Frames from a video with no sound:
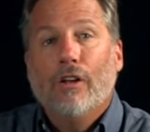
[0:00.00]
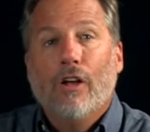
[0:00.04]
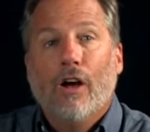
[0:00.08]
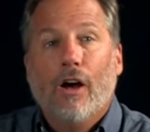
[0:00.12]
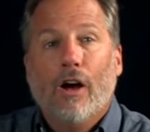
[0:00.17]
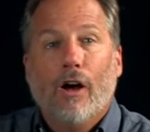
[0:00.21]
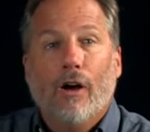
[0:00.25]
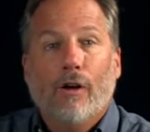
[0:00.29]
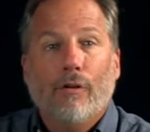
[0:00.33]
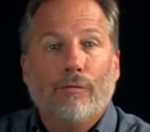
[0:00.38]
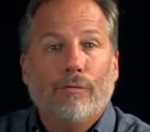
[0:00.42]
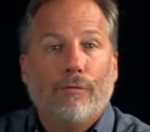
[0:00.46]

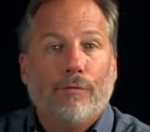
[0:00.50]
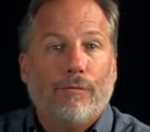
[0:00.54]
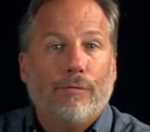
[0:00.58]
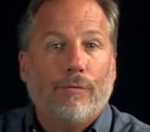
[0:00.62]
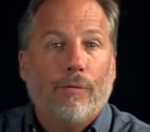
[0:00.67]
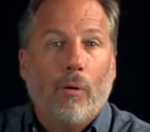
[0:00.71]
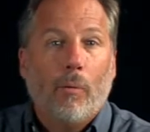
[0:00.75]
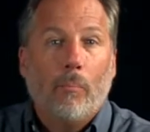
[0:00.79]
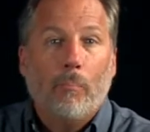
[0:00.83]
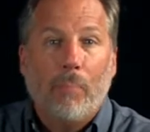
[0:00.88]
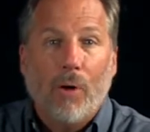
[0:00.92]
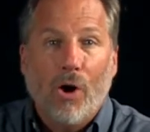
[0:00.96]
of
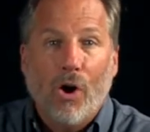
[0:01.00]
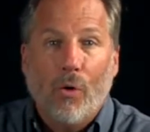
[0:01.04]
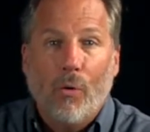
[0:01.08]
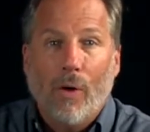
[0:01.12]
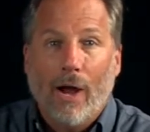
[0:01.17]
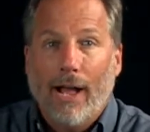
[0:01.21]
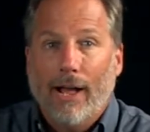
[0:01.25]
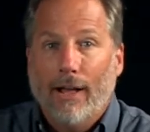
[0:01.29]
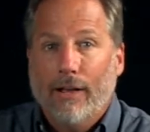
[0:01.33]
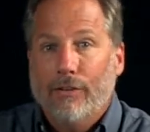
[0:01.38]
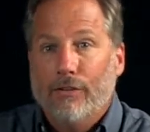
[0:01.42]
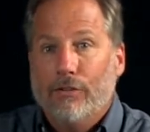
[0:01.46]

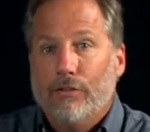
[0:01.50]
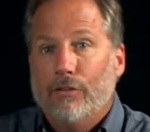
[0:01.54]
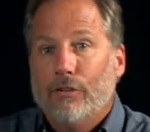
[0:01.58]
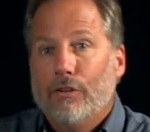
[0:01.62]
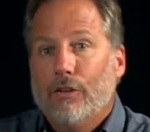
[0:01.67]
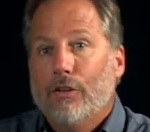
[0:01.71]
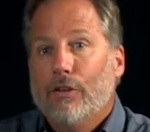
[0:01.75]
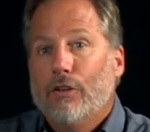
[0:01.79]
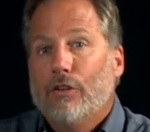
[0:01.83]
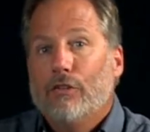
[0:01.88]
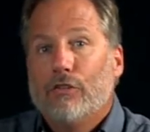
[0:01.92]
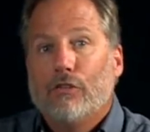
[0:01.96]
Boaz,
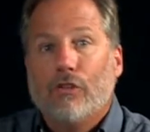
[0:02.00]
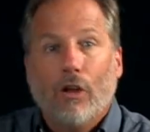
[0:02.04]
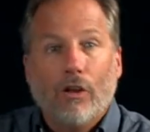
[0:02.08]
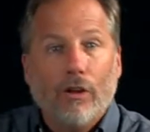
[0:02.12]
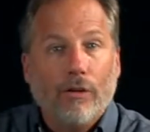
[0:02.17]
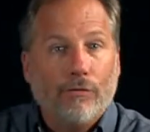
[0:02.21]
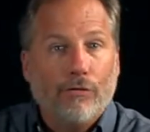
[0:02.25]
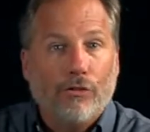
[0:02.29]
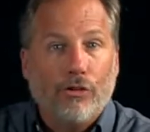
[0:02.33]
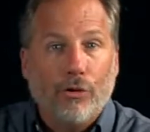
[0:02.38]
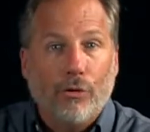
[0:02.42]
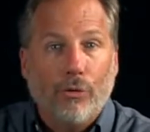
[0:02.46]
son
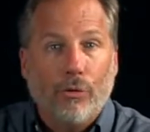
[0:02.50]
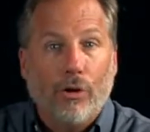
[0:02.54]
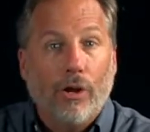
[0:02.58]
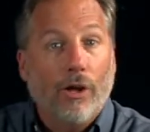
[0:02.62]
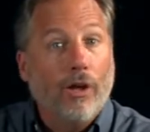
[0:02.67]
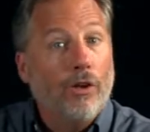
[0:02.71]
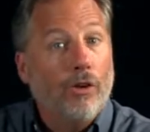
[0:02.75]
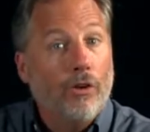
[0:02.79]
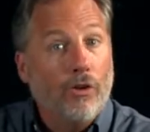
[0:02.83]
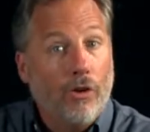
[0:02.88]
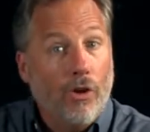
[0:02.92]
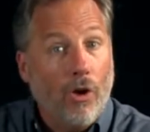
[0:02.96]
of Judah.
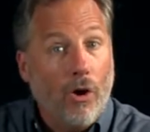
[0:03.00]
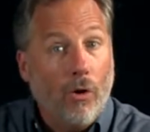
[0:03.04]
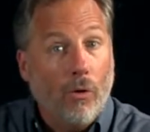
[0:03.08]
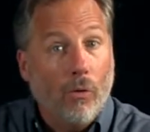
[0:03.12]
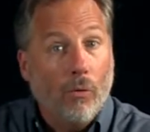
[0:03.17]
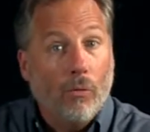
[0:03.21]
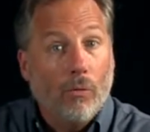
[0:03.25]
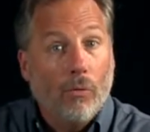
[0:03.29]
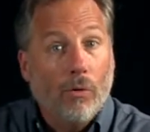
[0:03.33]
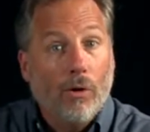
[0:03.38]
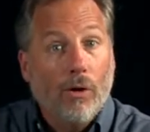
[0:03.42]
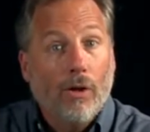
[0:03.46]

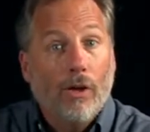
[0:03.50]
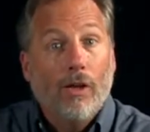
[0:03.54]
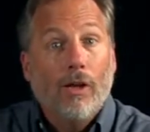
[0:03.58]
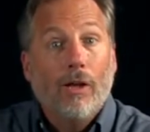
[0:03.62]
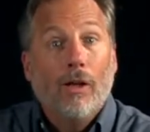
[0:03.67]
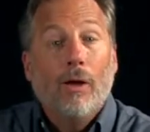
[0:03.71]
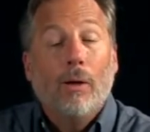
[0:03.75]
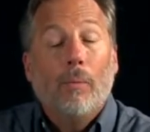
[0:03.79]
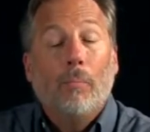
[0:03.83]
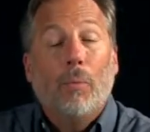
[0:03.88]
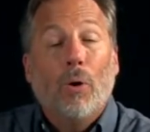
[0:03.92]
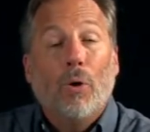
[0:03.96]
No,
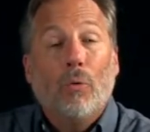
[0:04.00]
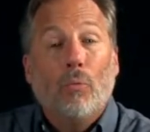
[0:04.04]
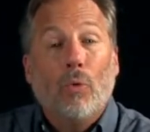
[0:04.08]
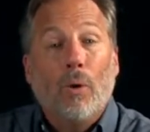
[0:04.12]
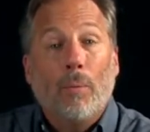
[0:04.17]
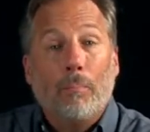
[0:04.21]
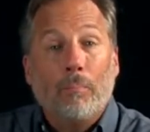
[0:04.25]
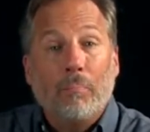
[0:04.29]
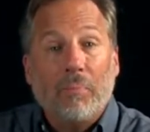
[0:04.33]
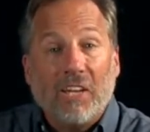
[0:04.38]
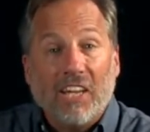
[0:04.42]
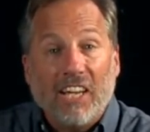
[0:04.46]
but
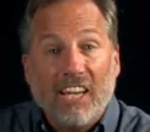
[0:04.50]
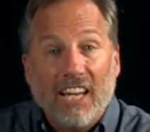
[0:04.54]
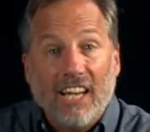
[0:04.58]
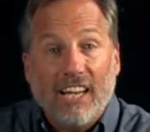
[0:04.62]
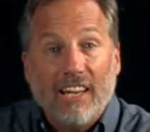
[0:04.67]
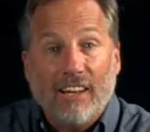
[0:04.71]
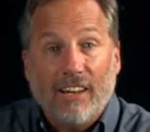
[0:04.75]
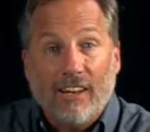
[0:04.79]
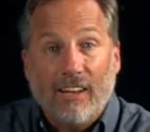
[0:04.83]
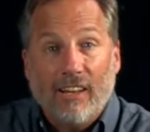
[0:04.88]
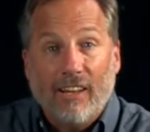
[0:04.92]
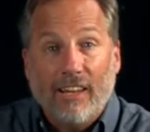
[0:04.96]

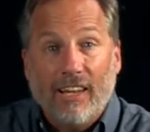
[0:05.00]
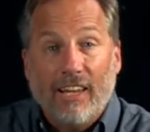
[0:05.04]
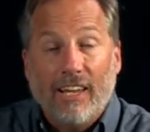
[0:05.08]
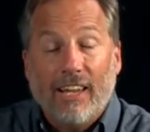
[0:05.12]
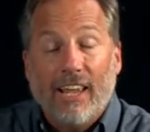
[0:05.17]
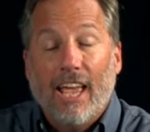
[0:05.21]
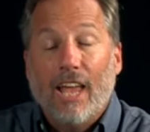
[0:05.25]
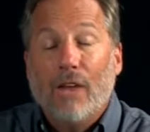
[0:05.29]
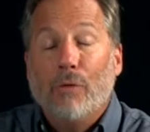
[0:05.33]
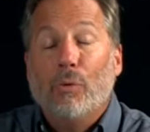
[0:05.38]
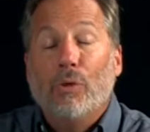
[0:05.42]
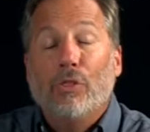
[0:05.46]
repeatedly
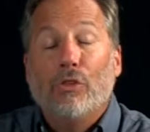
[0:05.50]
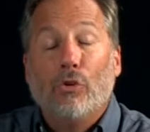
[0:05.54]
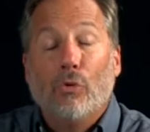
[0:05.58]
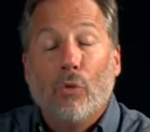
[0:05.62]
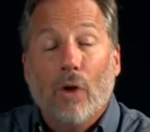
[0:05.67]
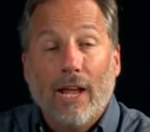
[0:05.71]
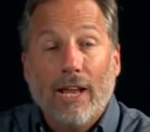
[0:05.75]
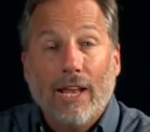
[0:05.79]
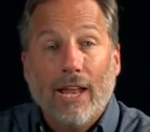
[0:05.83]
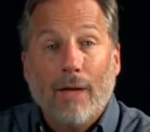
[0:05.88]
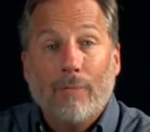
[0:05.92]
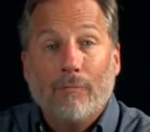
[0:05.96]
and with
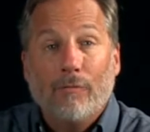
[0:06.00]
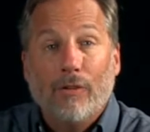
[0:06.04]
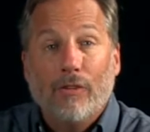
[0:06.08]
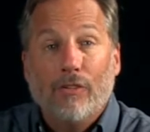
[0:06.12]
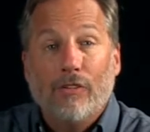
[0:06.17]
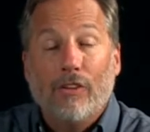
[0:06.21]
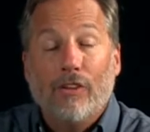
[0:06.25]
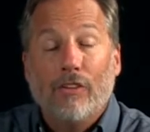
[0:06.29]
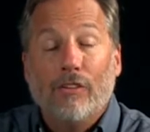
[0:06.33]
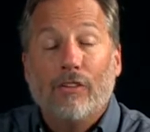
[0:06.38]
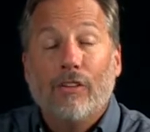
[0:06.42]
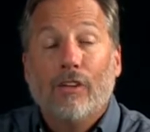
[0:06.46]
great
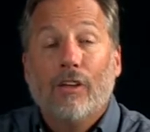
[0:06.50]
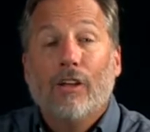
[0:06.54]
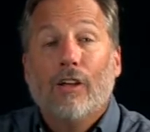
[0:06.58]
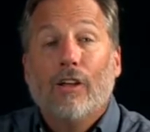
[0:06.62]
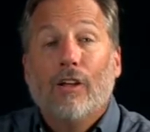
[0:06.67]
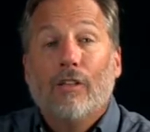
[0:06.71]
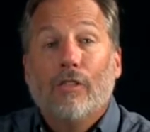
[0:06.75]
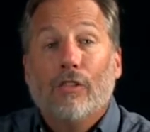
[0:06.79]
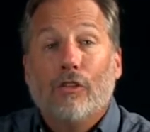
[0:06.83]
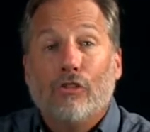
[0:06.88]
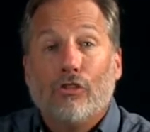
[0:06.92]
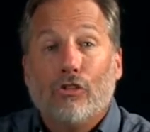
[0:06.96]
emphasis,
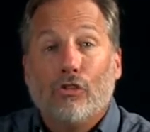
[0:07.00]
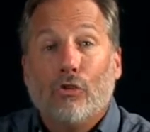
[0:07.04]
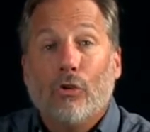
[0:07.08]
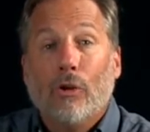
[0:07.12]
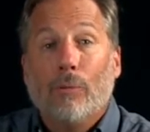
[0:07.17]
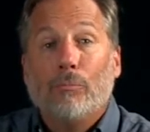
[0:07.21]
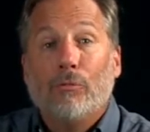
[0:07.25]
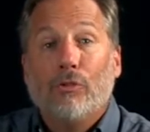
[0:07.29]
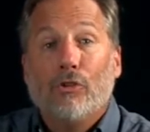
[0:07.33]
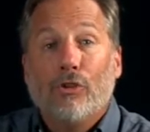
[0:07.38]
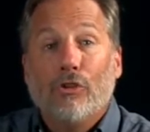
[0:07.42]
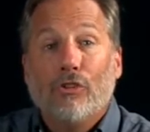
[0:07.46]
the
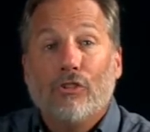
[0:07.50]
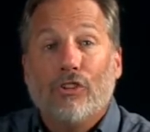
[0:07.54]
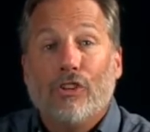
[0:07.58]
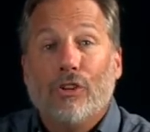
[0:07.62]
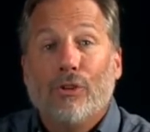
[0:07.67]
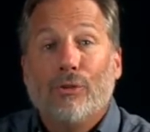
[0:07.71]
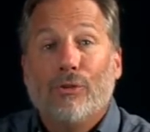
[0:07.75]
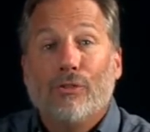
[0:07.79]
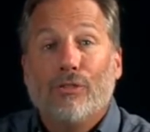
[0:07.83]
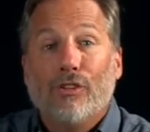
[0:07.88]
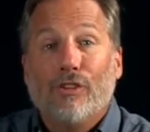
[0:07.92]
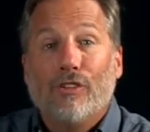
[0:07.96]
scriptures
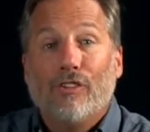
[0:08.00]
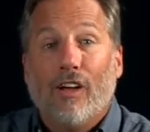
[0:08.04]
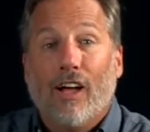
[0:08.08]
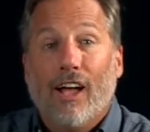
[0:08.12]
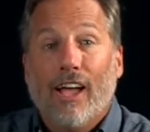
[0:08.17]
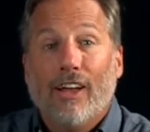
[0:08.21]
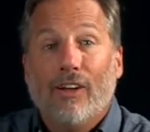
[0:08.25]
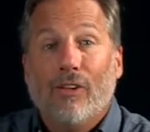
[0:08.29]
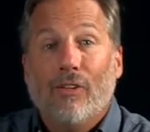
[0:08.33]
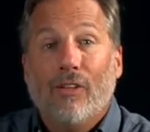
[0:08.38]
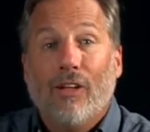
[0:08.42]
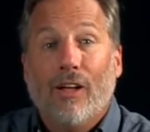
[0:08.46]
use the
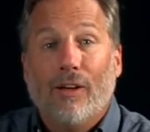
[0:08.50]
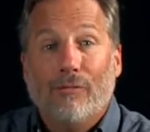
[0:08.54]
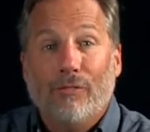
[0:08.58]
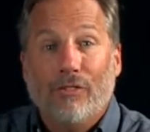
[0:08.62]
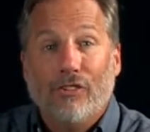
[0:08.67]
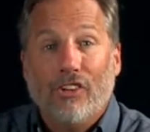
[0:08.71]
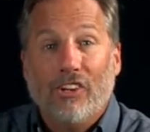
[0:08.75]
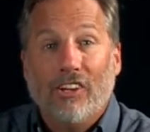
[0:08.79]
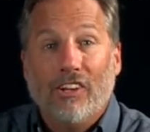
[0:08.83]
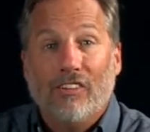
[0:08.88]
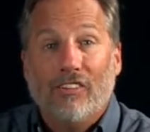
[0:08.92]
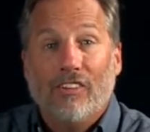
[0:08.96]
title of
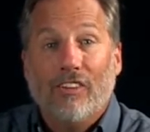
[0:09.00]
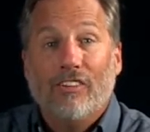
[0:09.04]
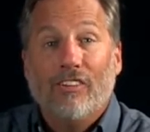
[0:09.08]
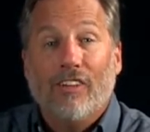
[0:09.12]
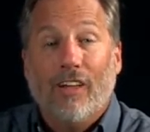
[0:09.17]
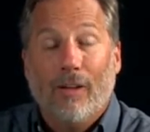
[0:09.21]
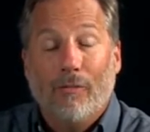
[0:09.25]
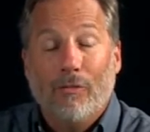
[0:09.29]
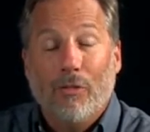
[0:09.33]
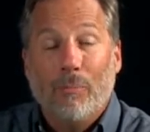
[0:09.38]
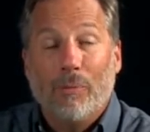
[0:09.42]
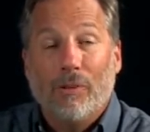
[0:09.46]
Jesus,
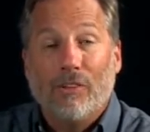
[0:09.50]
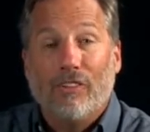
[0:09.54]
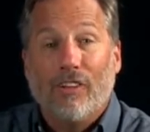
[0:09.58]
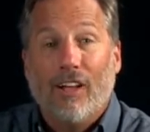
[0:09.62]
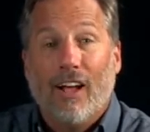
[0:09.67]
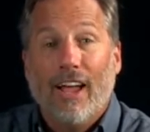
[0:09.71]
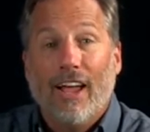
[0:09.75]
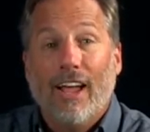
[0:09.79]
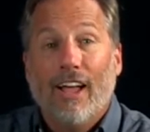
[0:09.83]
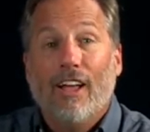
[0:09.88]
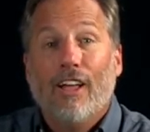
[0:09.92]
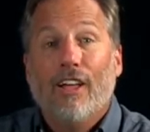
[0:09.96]
of the
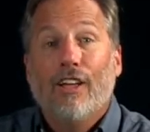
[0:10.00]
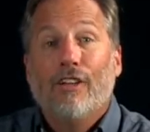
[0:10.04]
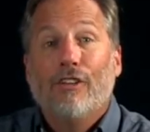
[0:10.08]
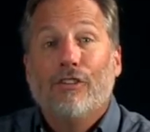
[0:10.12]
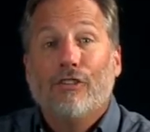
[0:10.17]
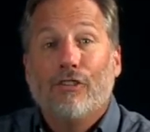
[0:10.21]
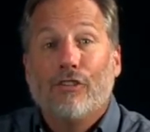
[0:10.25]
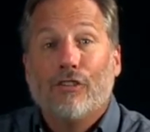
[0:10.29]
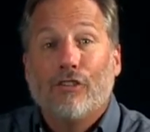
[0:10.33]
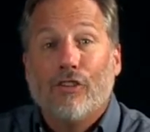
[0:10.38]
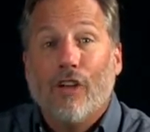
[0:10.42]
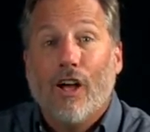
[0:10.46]
Messiah,
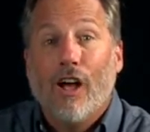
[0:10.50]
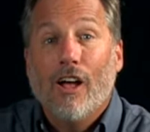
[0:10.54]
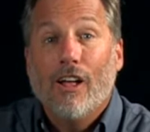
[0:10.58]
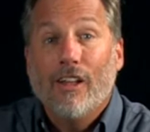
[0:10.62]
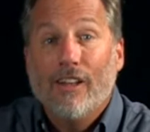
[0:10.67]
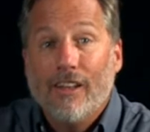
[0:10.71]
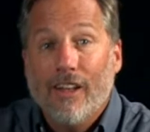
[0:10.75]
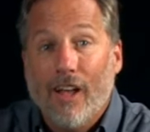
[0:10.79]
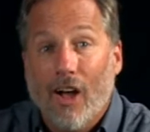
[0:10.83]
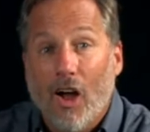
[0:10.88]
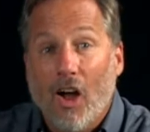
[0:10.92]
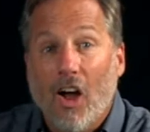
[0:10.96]

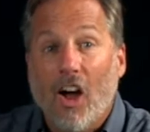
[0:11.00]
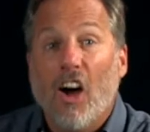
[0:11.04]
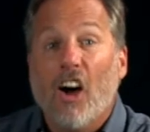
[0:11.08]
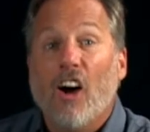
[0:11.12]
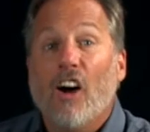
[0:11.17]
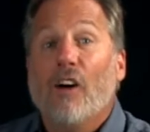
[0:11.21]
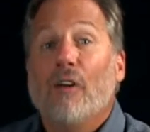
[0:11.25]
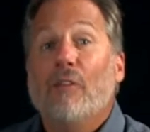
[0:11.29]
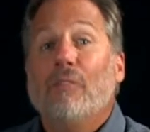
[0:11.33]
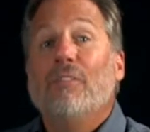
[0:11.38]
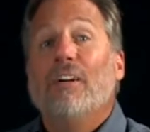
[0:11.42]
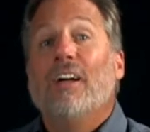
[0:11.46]
son
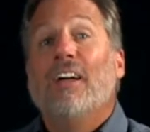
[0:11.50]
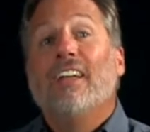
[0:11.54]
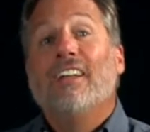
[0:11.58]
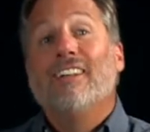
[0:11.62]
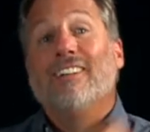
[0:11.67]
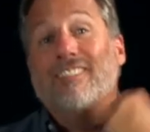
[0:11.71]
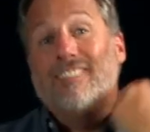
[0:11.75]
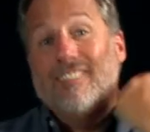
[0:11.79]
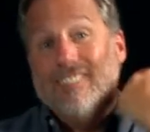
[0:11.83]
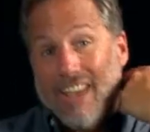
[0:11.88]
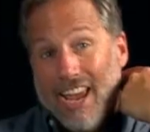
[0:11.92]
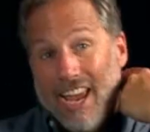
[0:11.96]
of
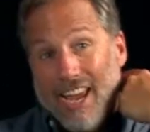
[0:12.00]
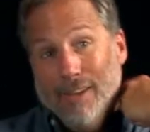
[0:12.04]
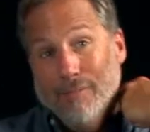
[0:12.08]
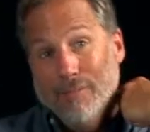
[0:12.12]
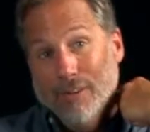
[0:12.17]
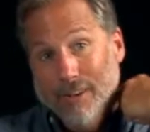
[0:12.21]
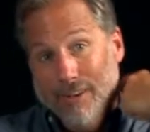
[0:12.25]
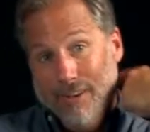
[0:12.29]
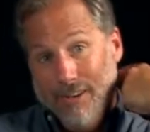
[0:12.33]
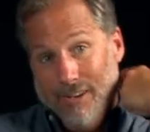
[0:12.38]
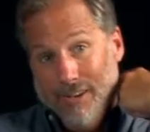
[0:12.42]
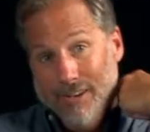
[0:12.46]

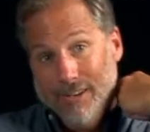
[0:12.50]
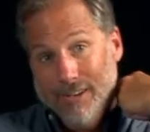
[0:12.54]
David.